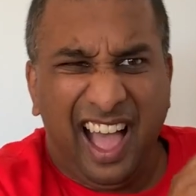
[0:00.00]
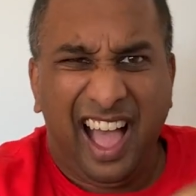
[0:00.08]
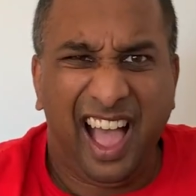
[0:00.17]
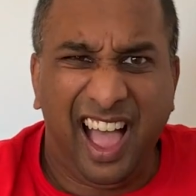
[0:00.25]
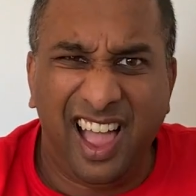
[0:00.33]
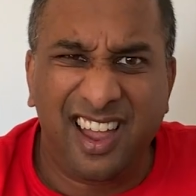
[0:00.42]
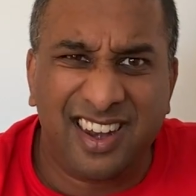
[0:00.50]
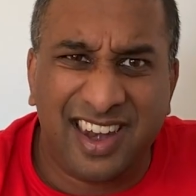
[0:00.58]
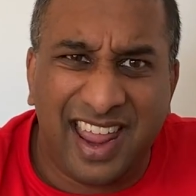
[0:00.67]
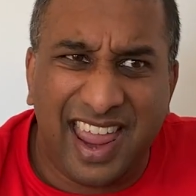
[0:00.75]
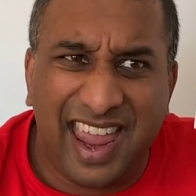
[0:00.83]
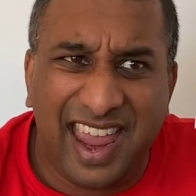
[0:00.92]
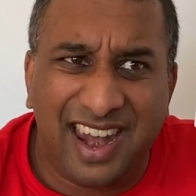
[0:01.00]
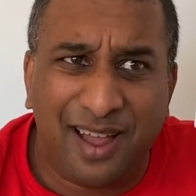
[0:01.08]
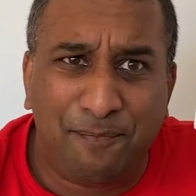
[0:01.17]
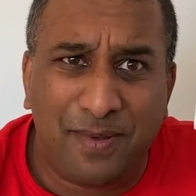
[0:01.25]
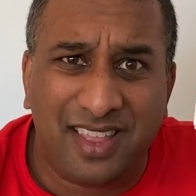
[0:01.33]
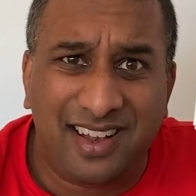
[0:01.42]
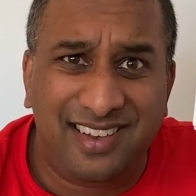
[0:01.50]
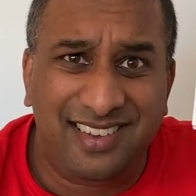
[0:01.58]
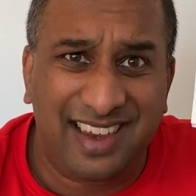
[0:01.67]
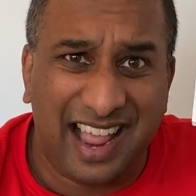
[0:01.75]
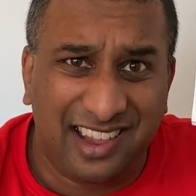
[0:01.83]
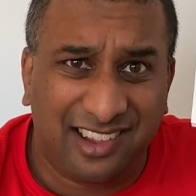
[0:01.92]
How did it end up in the
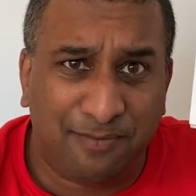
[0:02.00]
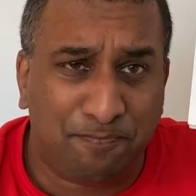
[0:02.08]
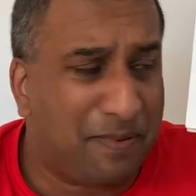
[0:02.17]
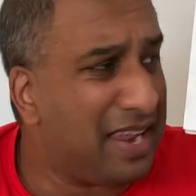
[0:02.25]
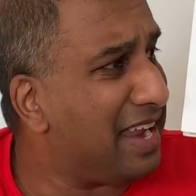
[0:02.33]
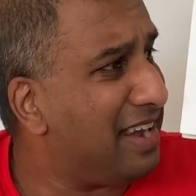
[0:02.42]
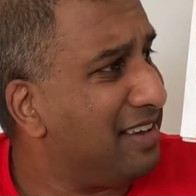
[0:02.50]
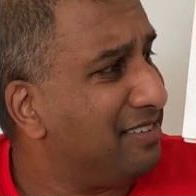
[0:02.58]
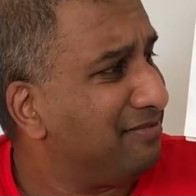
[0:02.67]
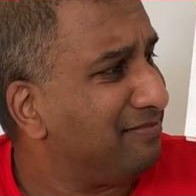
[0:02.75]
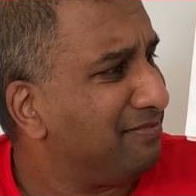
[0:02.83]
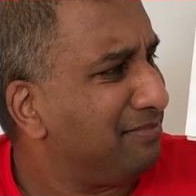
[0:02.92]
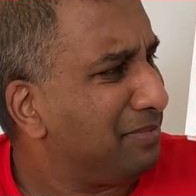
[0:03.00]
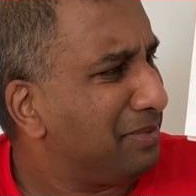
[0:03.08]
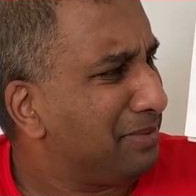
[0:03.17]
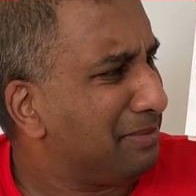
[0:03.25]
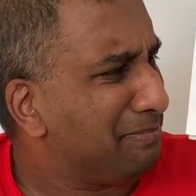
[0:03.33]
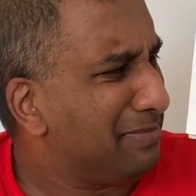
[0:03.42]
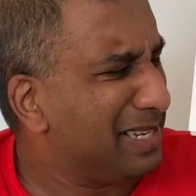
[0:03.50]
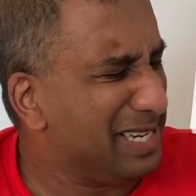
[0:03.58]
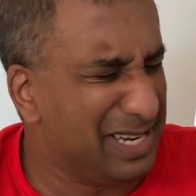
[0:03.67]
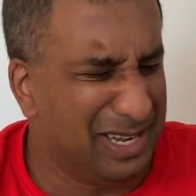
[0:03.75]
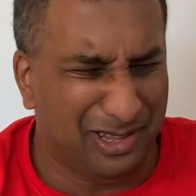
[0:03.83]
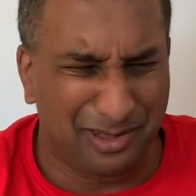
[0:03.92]
dustbin?
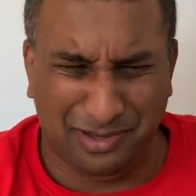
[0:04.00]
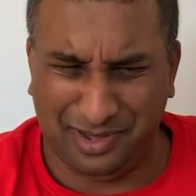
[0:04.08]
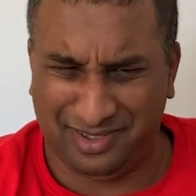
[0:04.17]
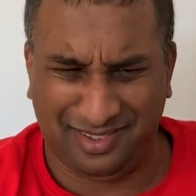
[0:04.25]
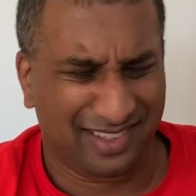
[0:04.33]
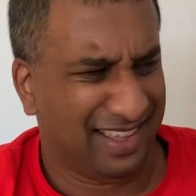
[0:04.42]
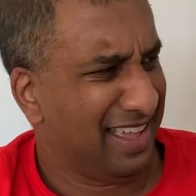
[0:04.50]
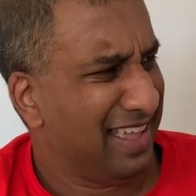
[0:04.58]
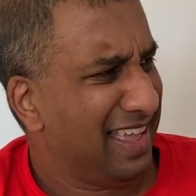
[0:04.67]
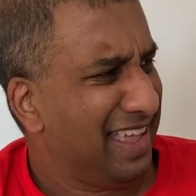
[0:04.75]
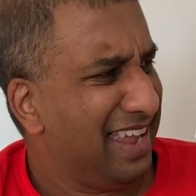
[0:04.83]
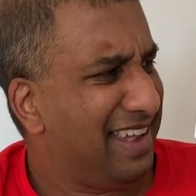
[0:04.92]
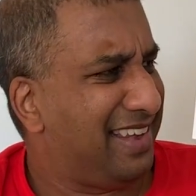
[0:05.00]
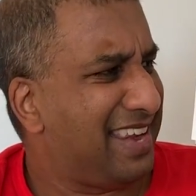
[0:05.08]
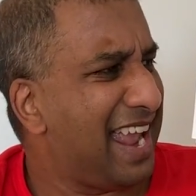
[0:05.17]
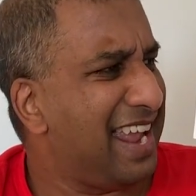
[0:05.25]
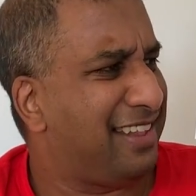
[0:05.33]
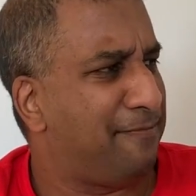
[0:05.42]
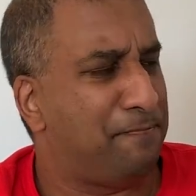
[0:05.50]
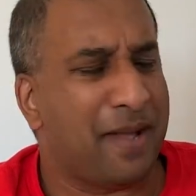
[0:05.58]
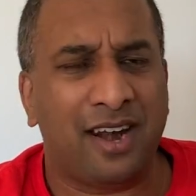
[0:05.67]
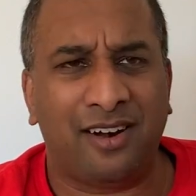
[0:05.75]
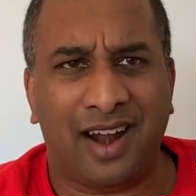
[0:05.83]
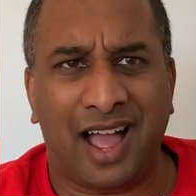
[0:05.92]
Ew, it tastes
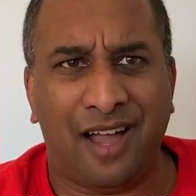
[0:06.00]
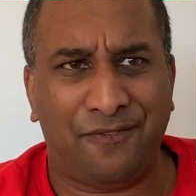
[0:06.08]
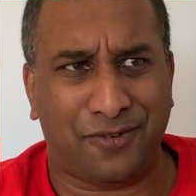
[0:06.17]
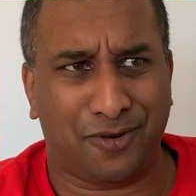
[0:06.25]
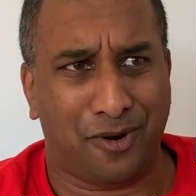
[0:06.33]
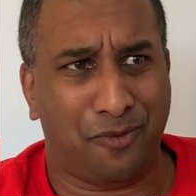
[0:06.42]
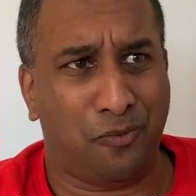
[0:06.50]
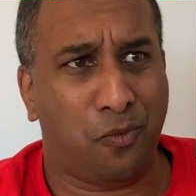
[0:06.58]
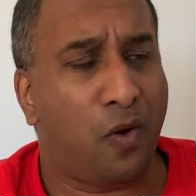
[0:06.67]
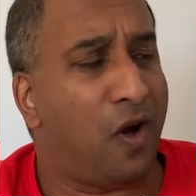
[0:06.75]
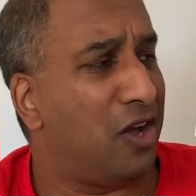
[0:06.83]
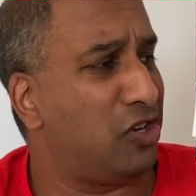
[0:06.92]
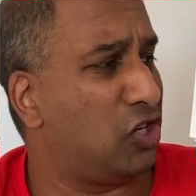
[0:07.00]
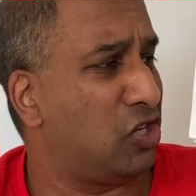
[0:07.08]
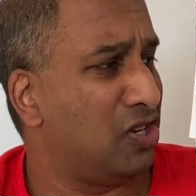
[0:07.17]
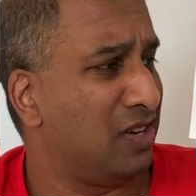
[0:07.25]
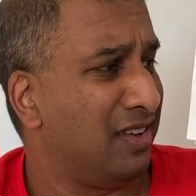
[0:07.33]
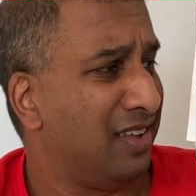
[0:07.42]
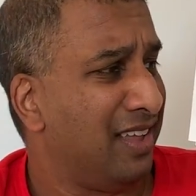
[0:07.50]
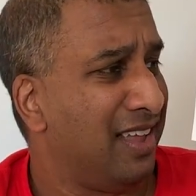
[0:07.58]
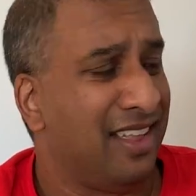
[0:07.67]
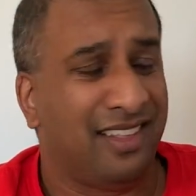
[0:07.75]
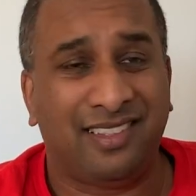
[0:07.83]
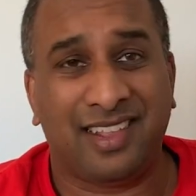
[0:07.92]
better after a wash,
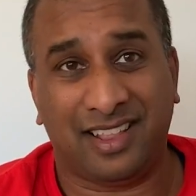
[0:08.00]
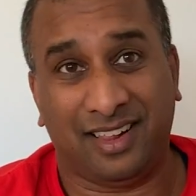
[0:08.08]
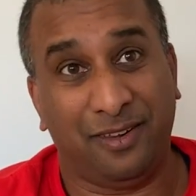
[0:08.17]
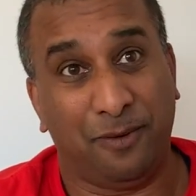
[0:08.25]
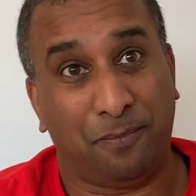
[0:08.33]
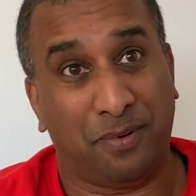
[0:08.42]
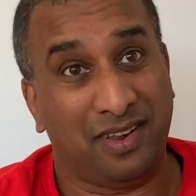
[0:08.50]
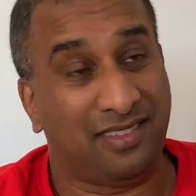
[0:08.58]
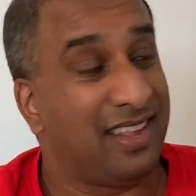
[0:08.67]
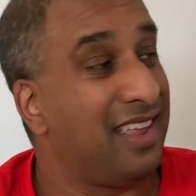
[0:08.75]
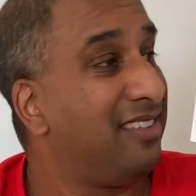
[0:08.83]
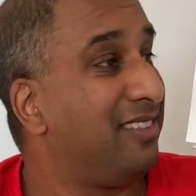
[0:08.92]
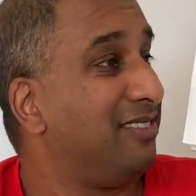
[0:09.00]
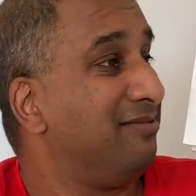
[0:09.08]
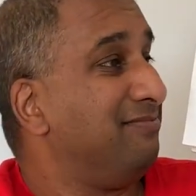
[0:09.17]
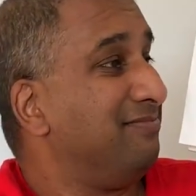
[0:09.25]
said the little princess.